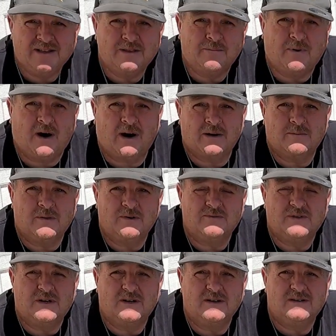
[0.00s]
in the bottom
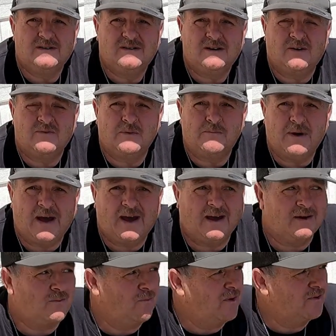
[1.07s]
of the
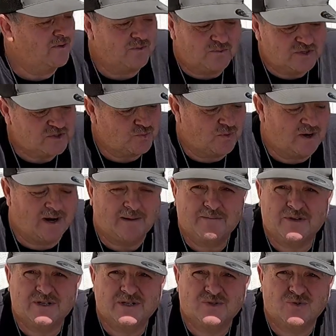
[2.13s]
bag, wondering which one
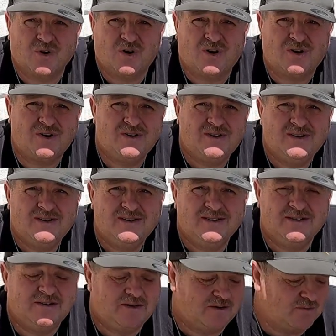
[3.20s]
I'm going to draw.
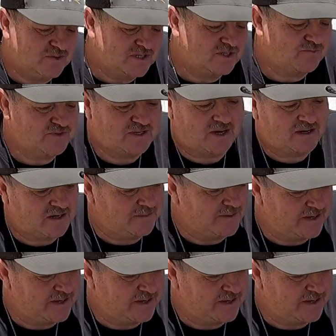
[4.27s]
You know, which socket